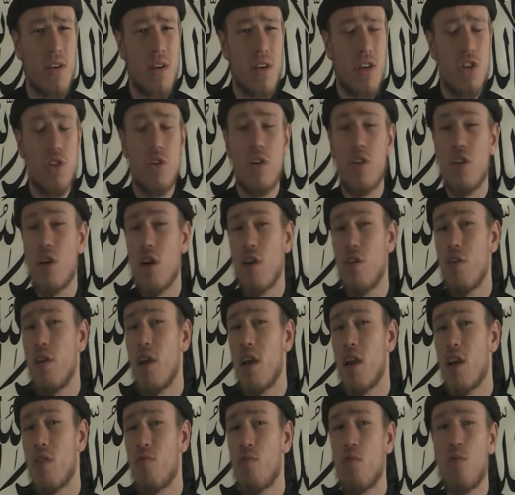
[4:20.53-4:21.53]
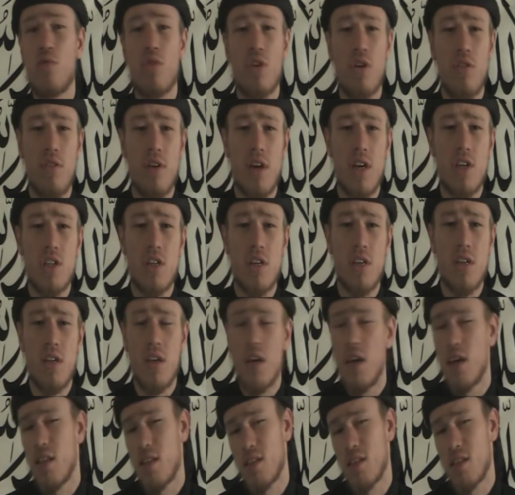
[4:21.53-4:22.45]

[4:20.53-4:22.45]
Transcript: Shouldn't the creator rule the creation?